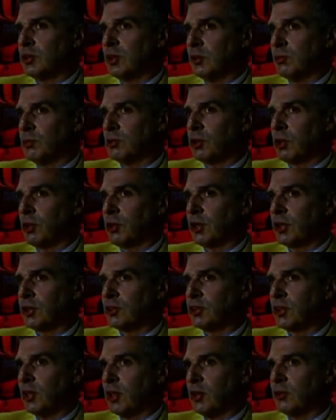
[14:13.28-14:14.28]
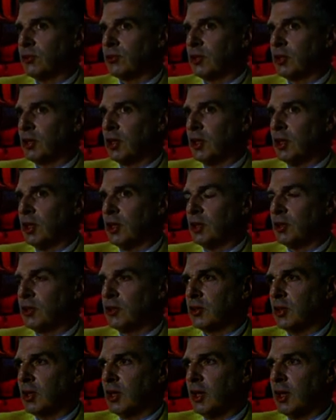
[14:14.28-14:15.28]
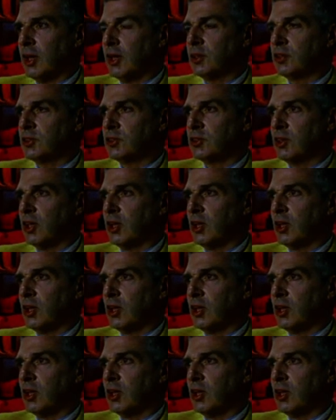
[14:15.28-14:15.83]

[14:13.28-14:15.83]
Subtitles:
moronic stuff in the end. And